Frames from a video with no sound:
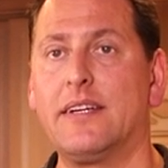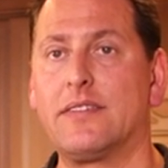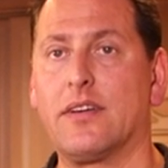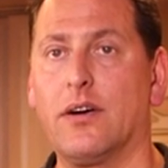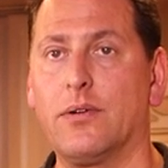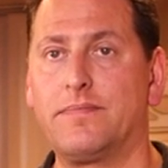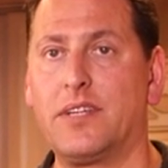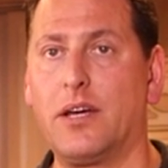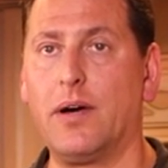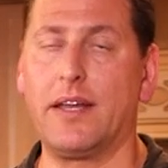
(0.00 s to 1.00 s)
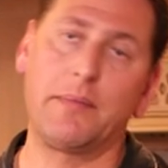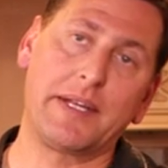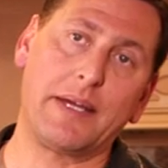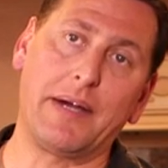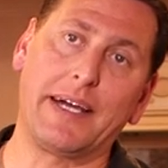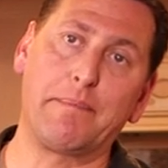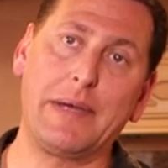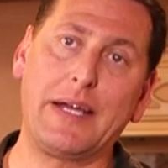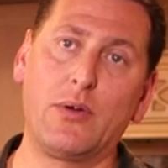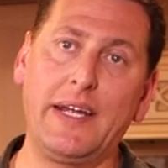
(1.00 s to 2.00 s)
So tell you what, I'm gonna get my
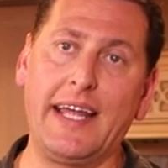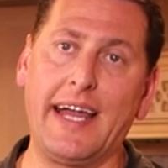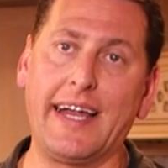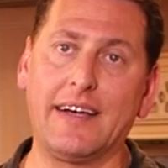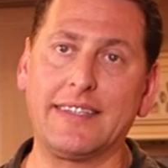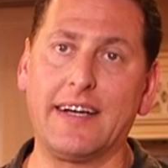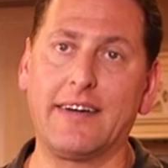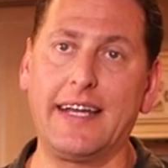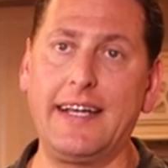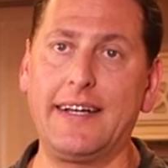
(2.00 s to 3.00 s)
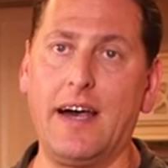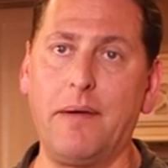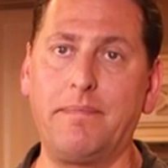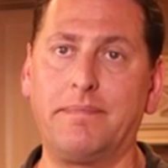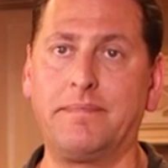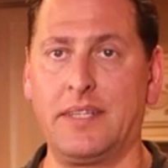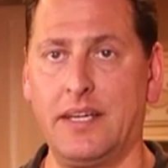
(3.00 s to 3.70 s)
big green egg out there, heat it up.